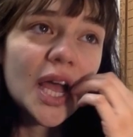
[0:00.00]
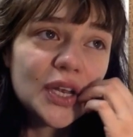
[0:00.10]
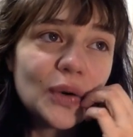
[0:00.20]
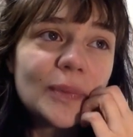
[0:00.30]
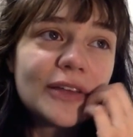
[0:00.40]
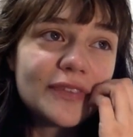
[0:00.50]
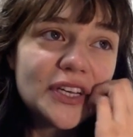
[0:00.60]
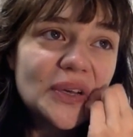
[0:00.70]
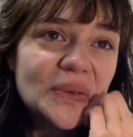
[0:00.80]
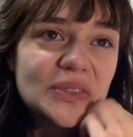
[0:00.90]
I know my
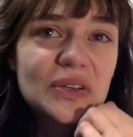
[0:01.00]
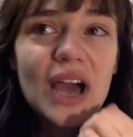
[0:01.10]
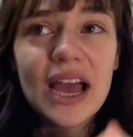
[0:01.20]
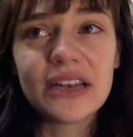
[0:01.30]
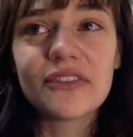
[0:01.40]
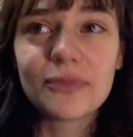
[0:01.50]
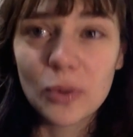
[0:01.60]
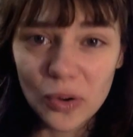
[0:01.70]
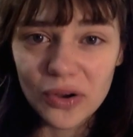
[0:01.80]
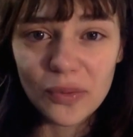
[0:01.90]
videos are kind of
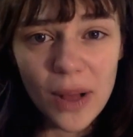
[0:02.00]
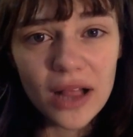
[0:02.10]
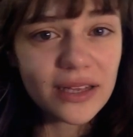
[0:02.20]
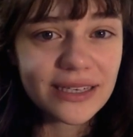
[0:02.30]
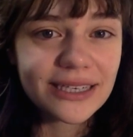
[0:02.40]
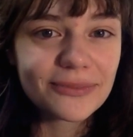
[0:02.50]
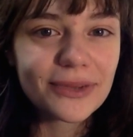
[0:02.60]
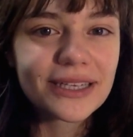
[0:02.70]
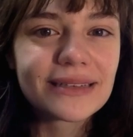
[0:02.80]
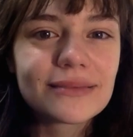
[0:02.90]
poor quality,
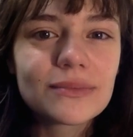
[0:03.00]
but